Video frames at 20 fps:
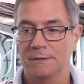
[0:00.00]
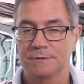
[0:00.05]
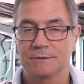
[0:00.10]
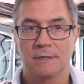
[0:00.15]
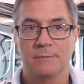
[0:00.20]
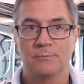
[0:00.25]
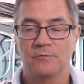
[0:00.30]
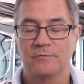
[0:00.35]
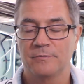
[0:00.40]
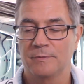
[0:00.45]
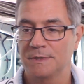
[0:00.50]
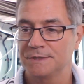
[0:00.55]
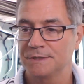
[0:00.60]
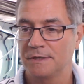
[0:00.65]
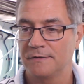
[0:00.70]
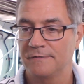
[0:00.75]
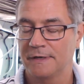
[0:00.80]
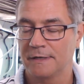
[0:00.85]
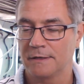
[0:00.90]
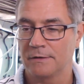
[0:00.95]
I moved
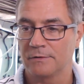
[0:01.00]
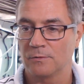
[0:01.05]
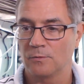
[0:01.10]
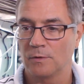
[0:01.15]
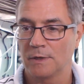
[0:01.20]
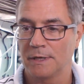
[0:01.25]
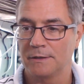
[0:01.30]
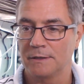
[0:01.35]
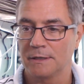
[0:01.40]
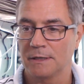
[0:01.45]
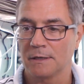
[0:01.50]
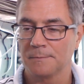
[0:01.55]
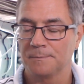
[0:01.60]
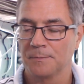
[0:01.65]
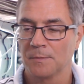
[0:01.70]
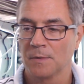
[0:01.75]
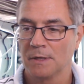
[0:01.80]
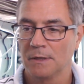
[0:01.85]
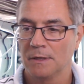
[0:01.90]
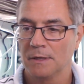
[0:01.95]
myself out of the way there.
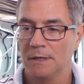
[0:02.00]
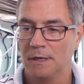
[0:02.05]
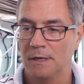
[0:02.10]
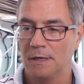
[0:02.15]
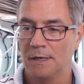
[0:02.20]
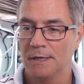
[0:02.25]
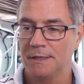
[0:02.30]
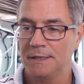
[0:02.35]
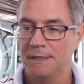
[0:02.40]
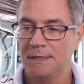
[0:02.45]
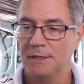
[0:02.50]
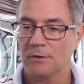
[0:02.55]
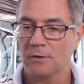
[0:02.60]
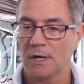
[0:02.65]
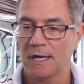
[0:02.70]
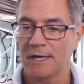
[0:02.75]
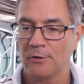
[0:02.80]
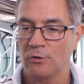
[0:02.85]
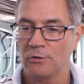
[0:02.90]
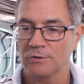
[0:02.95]
Here,
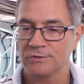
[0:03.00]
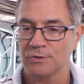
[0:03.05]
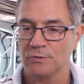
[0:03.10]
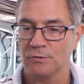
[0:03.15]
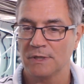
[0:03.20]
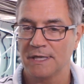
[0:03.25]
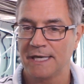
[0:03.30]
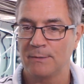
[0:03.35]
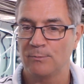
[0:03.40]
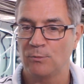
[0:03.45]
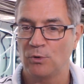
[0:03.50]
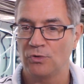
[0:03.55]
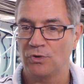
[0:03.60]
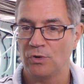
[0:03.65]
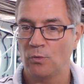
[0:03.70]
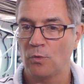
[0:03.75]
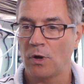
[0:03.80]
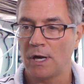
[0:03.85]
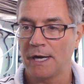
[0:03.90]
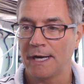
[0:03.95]
I also labeled the
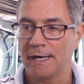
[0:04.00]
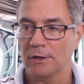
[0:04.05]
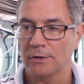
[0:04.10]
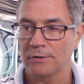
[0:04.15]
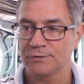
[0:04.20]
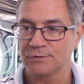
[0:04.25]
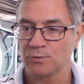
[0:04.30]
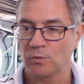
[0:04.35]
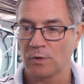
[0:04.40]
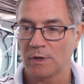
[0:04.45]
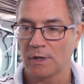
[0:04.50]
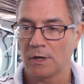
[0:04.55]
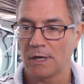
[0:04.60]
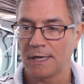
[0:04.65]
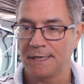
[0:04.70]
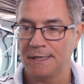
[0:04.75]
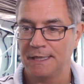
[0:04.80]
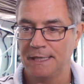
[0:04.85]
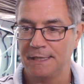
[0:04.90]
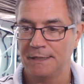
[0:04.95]
wires where
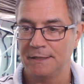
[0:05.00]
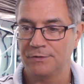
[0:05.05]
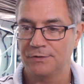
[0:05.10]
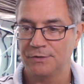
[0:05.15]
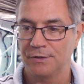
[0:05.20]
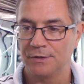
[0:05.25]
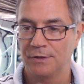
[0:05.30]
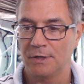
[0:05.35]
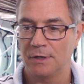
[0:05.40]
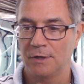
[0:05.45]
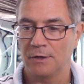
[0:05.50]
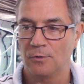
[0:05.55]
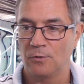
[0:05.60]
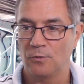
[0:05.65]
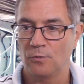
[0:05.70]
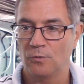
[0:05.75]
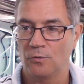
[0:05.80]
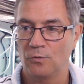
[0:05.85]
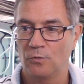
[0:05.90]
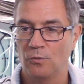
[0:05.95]
I needed to
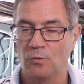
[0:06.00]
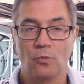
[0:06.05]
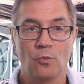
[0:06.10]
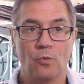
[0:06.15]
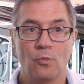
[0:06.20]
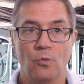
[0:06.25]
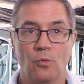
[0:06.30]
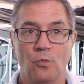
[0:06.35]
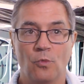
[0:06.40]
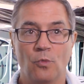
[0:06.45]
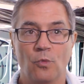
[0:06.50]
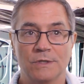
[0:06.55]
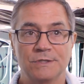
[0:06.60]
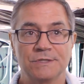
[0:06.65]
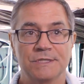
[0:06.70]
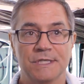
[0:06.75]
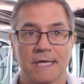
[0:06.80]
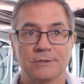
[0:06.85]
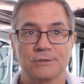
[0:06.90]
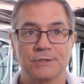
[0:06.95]
know what
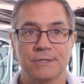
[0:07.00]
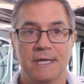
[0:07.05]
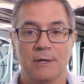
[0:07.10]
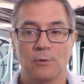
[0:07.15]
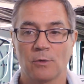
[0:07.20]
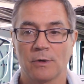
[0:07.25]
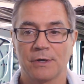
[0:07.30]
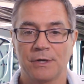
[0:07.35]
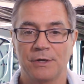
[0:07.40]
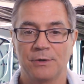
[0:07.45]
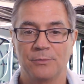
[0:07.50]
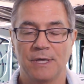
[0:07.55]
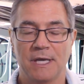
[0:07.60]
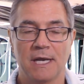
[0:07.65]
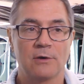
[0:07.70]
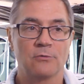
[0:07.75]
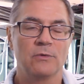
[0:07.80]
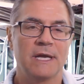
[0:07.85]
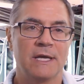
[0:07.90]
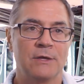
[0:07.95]
section they were going to be.
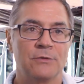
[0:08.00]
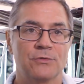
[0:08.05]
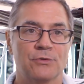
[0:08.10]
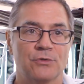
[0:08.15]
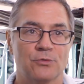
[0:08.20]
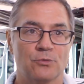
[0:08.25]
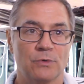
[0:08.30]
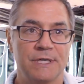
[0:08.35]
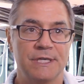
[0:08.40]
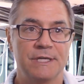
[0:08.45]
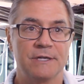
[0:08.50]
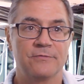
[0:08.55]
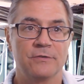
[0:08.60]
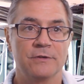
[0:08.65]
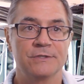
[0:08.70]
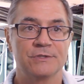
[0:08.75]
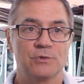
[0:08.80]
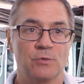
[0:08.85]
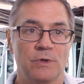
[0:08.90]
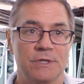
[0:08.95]
I ran 3
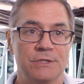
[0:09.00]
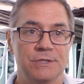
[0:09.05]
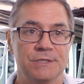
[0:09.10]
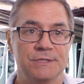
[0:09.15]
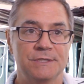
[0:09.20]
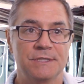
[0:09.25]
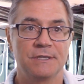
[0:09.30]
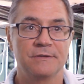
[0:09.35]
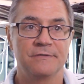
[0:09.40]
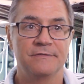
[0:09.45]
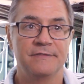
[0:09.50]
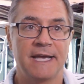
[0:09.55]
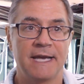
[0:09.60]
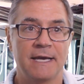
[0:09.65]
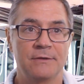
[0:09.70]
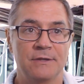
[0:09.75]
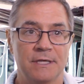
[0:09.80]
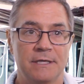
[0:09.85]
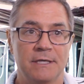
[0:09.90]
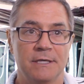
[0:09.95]
different switches to the
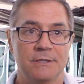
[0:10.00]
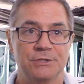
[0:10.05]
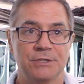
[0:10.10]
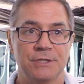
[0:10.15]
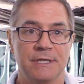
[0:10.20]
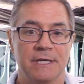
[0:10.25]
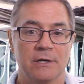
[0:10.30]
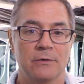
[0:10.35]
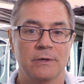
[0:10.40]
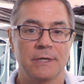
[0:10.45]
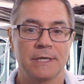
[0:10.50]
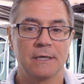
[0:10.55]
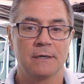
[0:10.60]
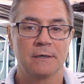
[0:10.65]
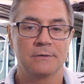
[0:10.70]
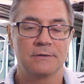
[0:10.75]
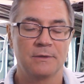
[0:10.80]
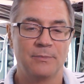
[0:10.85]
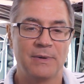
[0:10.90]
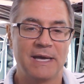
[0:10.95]
van: the kitchen
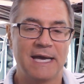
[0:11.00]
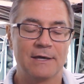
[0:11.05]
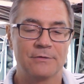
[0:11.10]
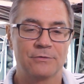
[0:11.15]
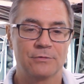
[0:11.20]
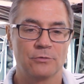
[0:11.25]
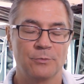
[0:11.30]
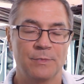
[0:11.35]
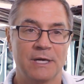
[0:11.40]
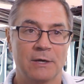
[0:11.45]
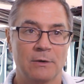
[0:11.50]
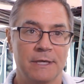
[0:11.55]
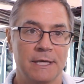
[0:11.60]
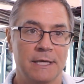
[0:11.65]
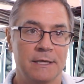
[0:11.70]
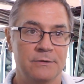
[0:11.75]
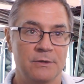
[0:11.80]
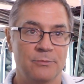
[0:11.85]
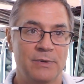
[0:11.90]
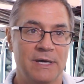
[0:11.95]
area, the bathroom area,
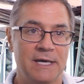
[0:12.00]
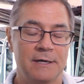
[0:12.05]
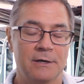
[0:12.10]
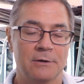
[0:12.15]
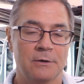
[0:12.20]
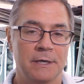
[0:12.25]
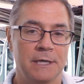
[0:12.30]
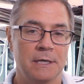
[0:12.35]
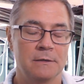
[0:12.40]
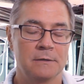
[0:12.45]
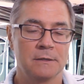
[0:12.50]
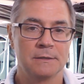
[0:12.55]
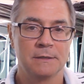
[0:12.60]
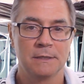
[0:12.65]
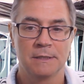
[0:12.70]
and the bed area.